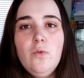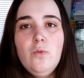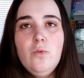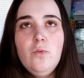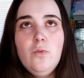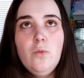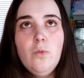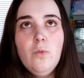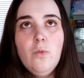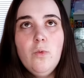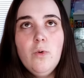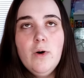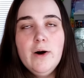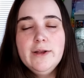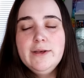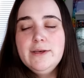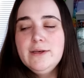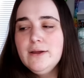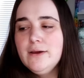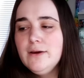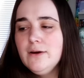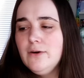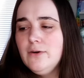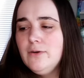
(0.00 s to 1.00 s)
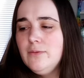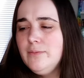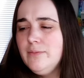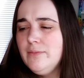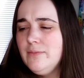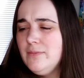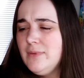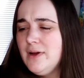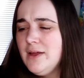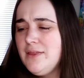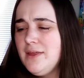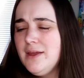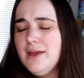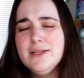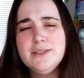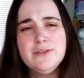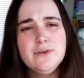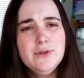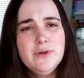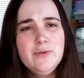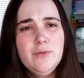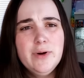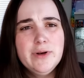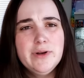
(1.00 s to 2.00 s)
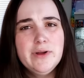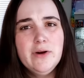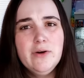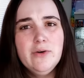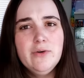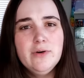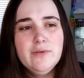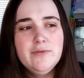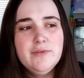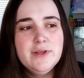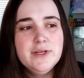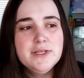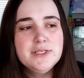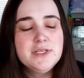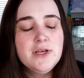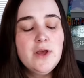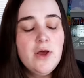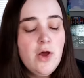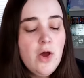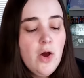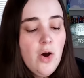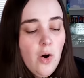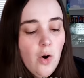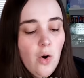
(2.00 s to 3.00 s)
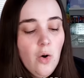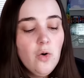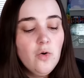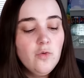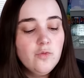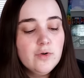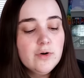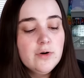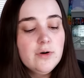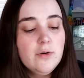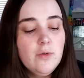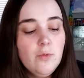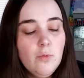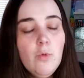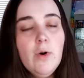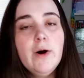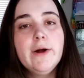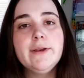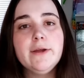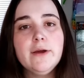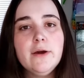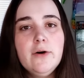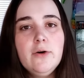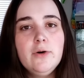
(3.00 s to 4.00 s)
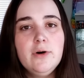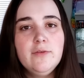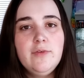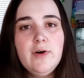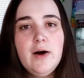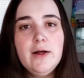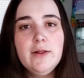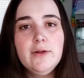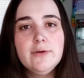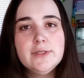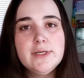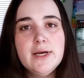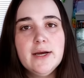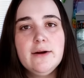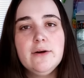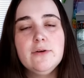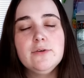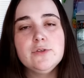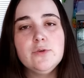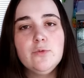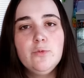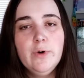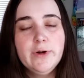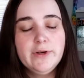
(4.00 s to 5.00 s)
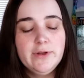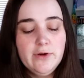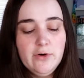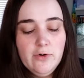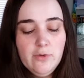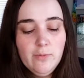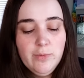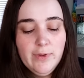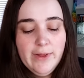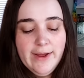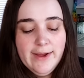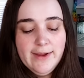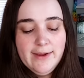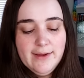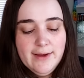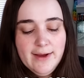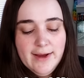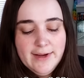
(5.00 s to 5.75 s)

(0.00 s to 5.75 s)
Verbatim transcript: one coat, I think it's only one coat of this, over one coat of Holo Taco's One Coat Black.